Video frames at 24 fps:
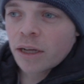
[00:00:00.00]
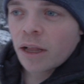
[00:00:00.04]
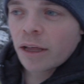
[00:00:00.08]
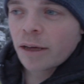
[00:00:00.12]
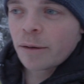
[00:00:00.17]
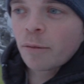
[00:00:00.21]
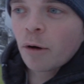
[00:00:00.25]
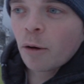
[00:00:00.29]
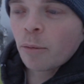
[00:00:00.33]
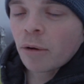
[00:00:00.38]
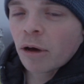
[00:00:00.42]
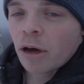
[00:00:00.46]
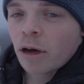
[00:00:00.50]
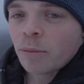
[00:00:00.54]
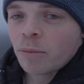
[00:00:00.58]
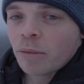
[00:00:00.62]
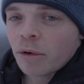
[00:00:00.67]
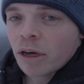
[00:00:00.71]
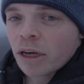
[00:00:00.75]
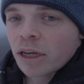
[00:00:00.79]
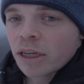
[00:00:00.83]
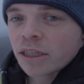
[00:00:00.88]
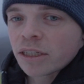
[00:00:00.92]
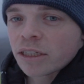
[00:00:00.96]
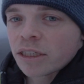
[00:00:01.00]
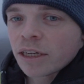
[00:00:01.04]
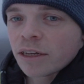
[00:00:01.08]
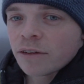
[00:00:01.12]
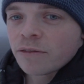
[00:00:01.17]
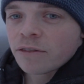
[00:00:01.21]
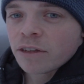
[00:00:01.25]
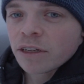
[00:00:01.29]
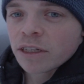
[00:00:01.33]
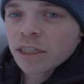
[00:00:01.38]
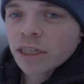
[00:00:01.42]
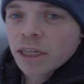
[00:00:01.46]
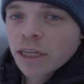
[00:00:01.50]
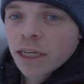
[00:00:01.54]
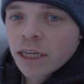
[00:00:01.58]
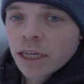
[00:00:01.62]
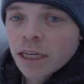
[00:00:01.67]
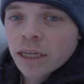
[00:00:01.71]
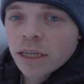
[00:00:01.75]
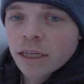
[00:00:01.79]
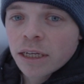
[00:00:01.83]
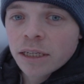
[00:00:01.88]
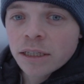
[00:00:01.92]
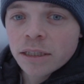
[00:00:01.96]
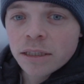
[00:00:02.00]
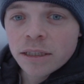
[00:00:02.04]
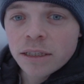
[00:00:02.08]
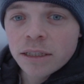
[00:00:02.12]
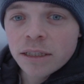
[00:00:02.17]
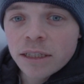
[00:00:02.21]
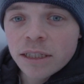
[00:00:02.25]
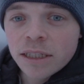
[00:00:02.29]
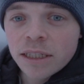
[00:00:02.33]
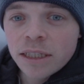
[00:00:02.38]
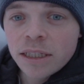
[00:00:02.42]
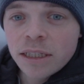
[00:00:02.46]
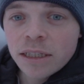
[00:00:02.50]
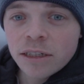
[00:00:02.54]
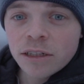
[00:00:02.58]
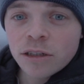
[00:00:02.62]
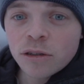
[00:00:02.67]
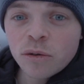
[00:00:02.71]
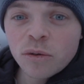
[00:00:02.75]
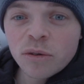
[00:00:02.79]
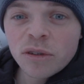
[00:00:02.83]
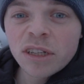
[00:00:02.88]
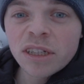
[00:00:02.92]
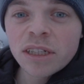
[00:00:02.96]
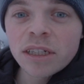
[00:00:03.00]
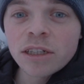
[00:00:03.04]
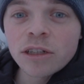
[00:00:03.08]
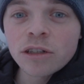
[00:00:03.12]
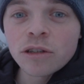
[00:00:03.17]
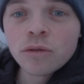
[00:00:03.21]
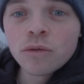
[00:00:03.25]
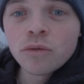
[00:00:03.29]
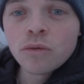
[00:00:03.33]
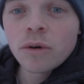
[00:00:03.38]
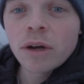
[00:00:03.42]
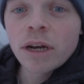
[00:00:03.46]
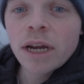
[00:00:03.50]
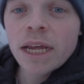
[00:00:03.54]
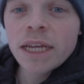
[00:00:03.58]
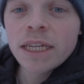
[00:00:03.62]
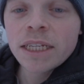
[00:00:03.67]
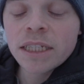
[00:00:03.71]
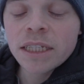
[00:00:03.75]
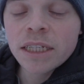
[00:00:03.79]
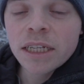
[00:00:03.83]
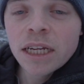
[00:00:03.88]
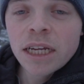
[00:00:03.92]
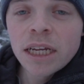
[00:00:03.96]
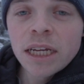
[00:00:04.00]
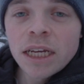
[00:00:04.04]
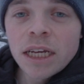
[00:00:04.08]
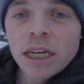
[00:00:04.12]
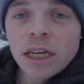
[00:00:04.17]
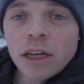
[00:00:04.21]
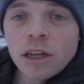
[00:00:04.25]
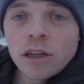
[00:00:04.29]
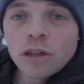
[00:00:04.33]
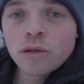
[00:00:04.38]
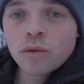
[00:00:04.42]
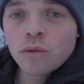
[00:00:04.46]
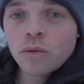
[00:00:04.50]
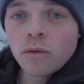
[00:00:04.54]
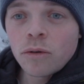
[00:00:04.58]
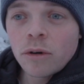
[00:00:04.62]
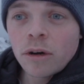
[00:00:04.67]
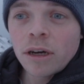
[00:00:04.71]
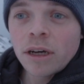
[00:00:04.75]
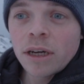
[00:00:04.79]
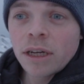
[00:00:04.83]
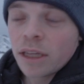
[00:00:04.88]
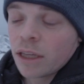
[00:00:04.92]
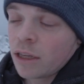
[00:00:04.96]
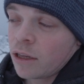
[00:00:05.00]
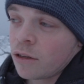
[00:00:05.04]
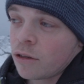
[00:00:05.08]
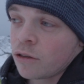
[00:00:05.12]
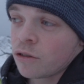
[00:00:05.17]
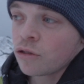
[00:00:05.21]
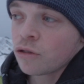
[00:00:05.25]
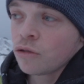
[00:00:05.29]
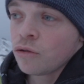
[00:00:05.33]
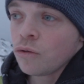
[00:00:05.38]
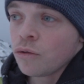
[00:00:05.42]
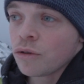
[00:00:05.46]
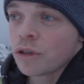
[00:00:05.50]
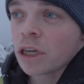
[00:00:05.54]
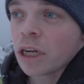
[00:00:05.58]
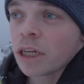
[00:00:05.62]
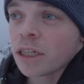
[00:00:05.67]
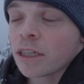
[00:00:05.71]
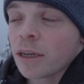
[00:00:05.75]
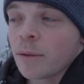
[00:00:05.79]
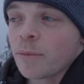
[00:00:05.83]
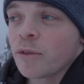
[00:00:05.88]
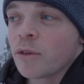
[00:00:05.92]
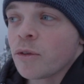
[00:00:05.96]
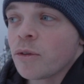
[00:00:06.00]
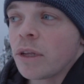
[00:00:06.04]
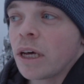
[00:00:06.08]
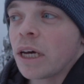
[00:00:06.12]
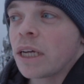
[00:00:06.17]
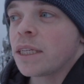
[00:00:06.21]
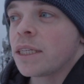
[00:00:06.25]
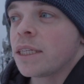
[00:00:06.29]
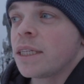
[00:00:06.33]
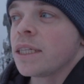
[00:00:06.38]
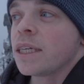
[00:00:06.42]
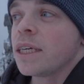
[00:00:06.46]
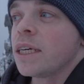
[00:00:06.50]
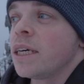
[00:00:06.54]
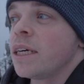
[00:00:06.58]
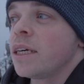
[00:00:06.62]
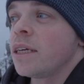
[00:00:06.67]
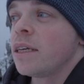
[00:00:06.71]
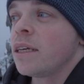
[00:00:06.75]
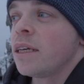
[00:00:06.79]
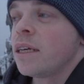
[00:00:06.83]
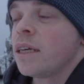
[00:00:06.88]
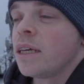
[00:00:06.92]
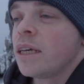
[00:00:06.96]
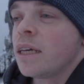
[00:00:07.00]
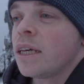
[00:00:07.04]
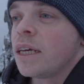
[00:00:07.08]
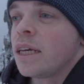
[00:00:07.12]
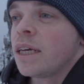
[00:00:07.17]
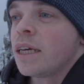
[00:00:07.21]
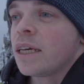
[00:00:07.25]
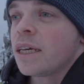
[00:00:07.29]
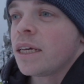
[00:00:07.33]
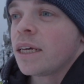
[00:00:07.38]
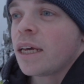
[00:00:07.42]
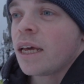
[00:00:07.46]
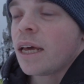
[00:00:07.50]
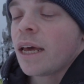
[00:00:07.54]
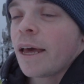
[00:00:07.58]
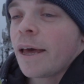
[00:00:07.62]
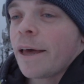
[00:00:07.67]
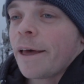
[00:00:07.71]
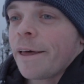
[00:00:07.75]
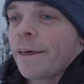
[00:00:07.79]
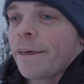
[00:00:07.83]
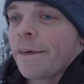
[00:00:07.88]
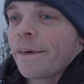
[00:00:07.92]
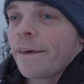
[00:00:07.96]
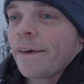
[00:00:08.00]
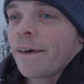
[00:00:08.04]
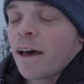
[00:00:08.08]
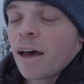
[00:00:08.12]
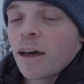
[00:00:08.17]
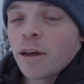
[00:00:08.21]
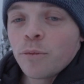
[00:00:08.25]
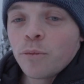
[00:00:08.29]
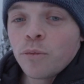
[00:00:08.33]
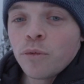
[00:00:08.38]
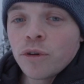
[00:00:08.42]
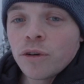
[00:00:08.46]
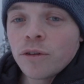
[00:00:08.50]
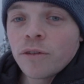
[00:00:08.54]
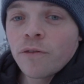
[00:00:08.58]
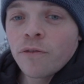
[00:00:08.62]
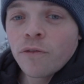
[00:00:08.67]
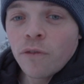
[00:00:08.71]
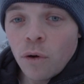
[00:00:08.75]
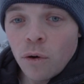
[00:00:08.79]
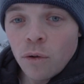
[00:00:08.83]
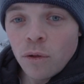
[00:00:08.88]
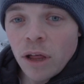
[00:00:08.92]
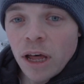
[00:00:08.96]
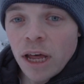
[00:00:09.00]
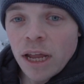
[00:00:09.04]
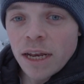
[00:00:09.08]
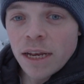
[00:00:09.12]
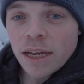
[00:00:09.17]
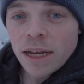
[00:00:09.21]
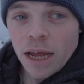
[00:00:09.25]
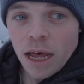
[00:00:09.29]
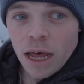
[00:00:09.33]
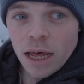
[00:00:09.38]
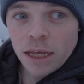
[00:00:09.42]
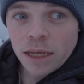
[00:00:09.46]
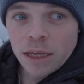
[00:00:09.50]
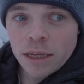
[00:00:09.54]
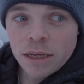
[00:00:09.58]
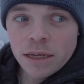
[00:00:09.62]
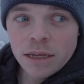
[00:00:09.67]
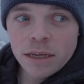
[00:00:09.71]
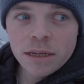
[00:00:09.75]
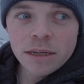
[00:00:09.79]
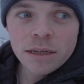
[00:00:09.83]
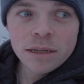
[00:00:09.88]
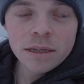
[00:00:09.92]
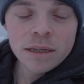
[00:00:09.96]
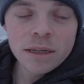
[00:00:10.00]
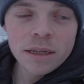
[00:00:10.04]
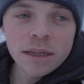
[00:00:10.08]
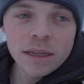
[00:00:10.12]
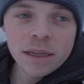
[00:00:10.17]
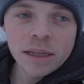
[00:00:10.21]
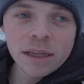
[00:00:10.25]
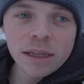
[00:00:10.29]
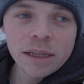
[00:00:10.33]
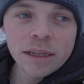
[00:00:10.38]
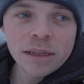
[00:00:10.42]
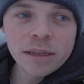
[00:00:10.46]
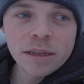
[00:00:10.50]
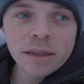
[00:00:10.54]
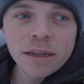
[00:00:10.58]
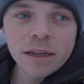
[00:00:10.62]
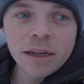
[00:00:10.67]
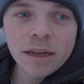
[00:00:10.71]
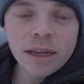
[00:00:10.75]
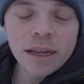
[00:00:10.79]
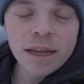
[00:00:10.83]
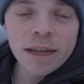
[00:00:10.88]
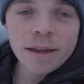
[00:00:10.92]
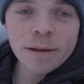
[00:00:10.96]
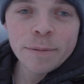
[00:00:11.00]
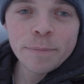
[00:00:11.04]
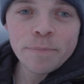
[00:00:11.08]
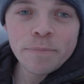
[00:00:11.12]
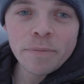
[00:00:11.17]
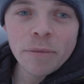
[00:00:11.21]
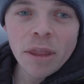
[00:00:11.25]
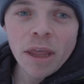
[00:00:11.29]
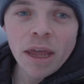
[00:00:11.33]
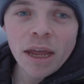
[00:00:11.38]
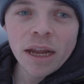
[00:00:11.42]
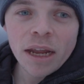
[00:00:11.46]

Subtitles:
climb up it, but it's safe to say, as you can see, it's coated in snow and ice, so there's no chance I'm doing that today. I would fall and die. I'm